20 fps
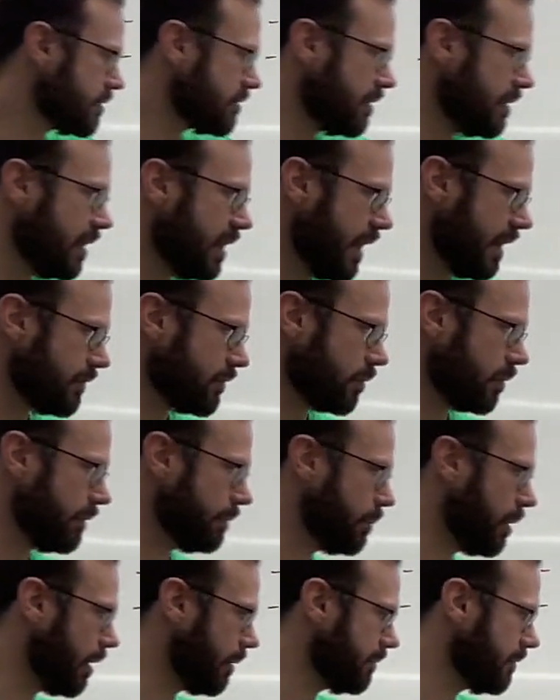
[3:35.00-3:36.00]
so then after we
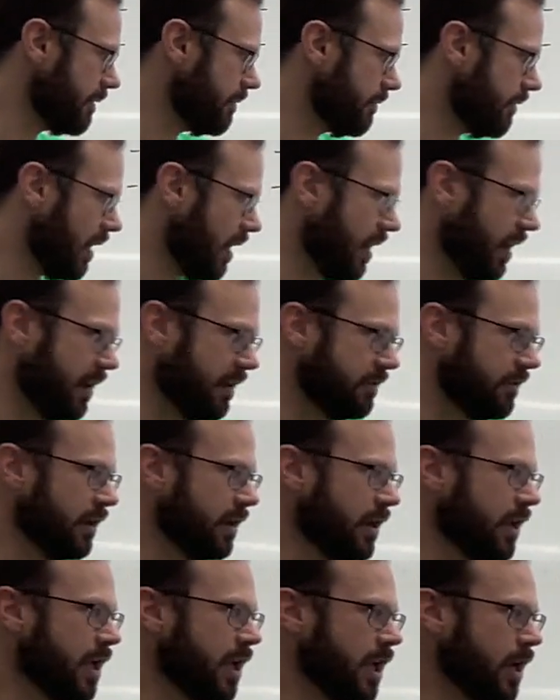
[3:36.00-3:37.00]
pop V5,
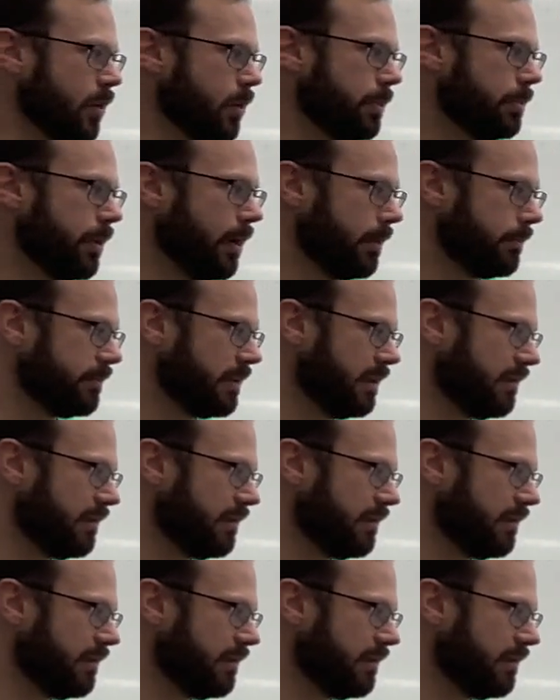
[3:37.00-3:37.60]
we pop